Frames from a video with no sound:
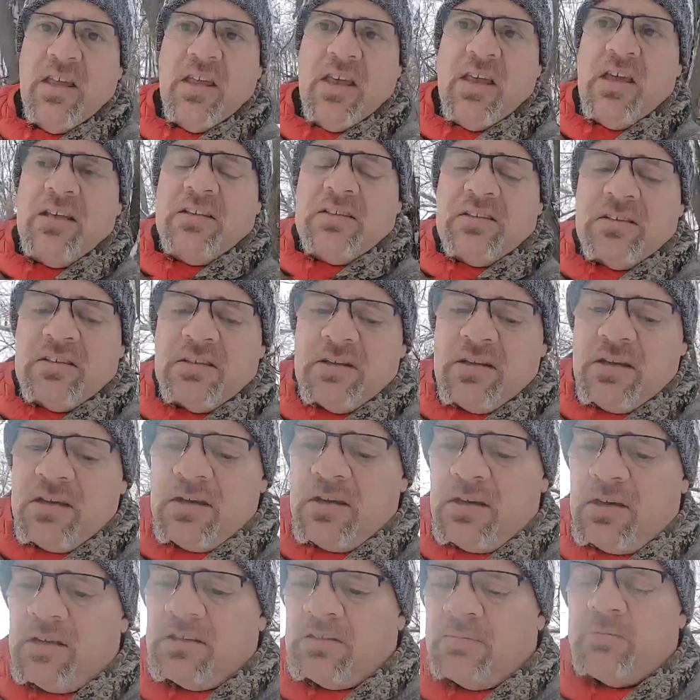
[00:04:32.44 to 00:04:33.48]
is
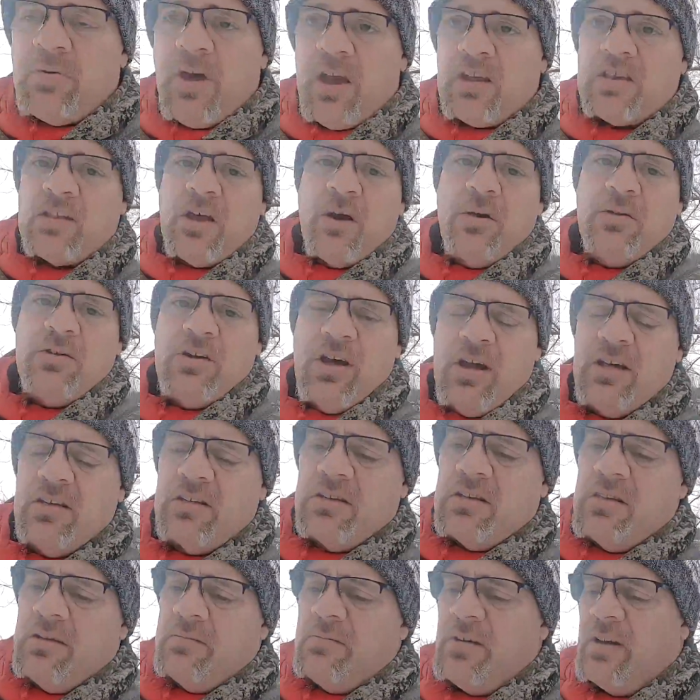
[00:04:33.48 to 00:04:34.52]
spec'd out
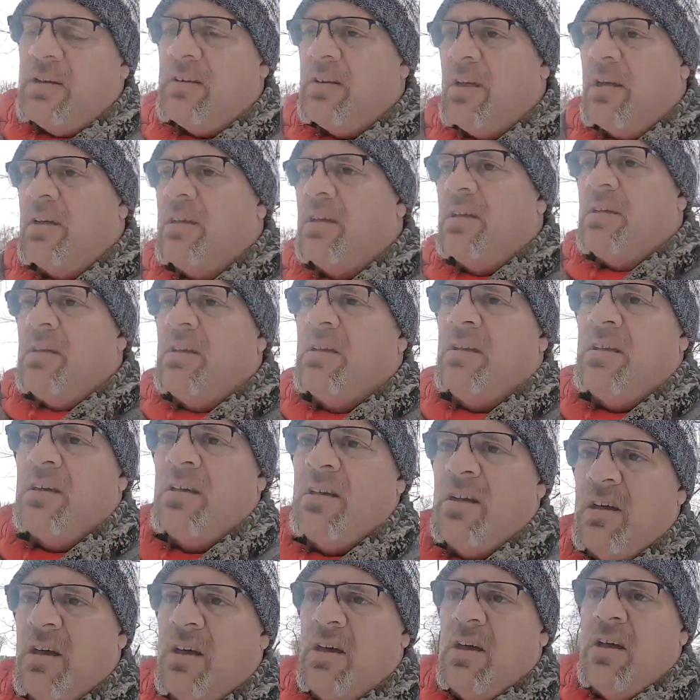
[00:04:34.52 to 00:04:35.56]
nicely, man.
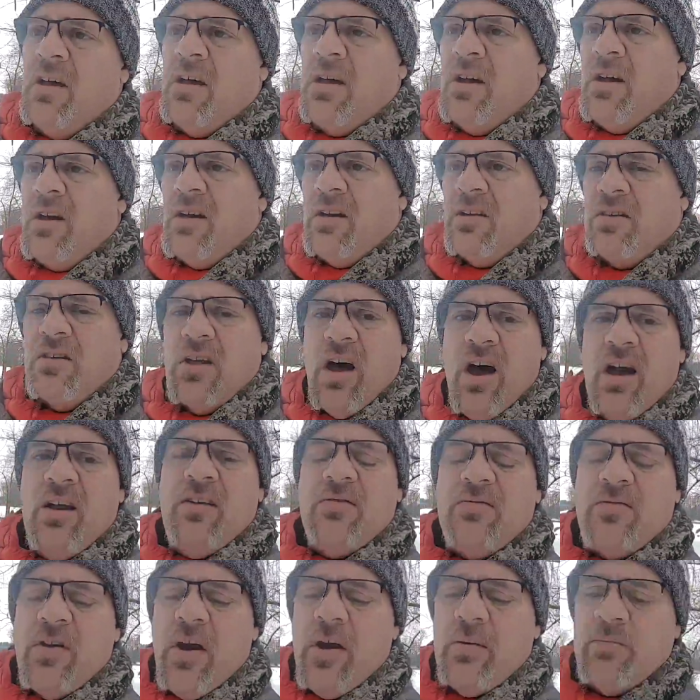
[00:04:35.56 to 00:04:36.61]
Like, 9
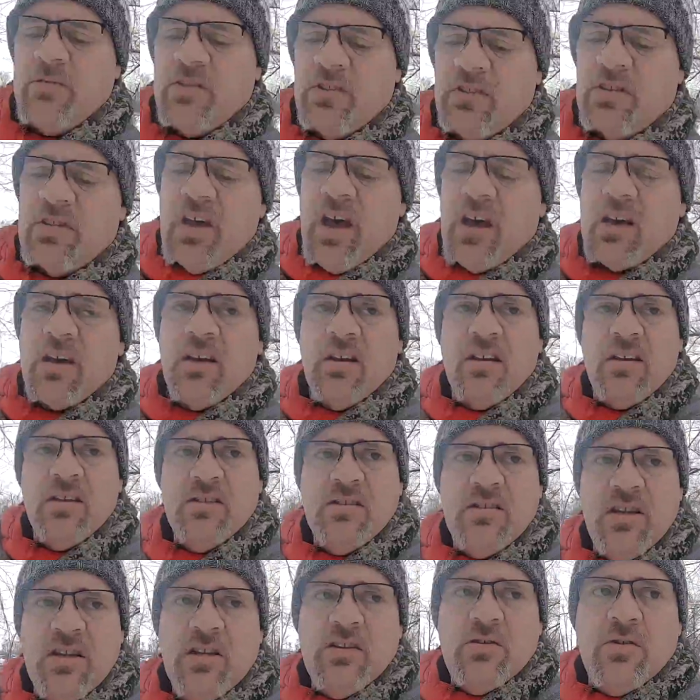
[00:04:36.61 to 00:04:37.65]
frames a second
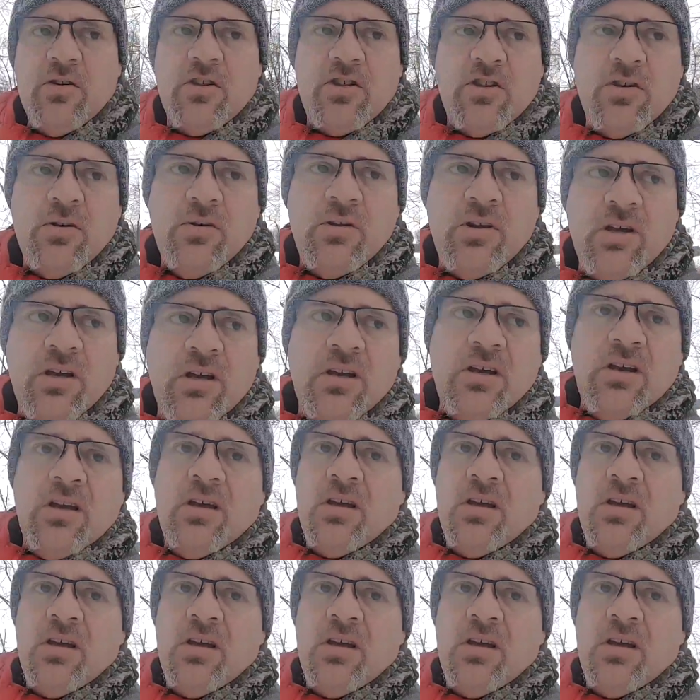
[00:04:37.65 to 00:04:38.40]
continuous shooting,